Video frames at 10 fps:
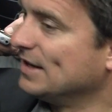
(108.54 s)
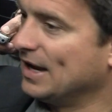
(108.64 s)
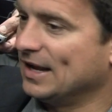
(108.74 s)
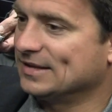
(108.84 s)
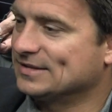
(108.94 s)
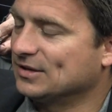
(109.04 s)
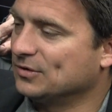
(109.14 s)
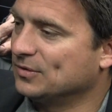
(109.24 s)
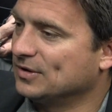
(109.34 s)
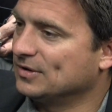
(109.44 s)
And
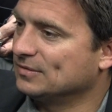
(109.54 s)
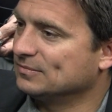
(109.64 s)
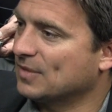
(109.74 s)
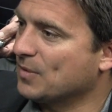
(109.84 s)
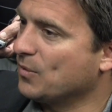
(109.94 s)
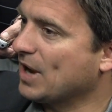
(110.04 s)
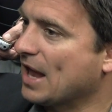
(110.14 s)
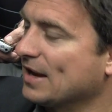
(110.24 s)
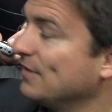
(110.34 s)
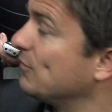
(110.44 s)
so, I mean, we
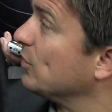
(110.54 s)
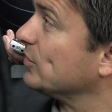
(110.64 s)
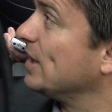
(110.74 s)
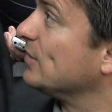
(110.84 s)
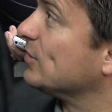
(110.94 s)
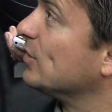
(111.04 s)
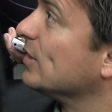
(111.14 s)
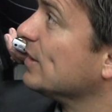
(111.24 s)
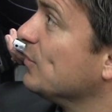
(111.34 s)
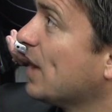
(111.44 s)
got to get first downs
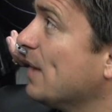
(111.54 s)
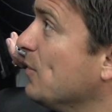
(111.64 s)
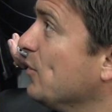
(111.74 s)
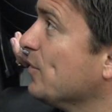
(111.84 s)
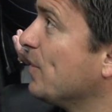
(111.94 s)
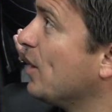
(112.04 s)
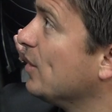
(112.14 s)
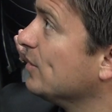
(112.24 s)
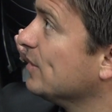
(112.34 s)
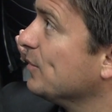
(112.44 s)
early. We got to move the
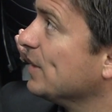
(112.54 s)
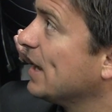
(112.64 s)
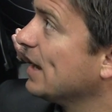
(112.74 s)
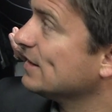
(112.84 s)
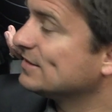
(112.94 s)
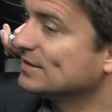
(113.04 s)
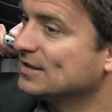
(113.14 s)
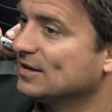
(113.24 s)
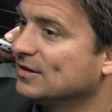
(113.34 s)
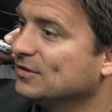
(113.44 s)
ball, and we can't sit
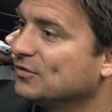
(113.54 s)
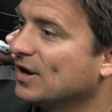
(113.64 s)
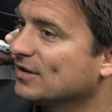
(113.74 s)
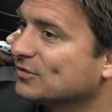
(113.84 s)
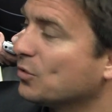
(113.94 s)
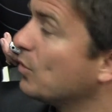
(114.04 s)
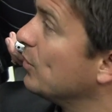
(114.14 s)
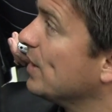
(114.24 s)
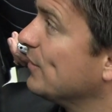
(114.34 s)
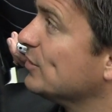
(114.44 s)
there and try to
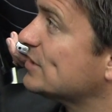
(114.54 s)
score on every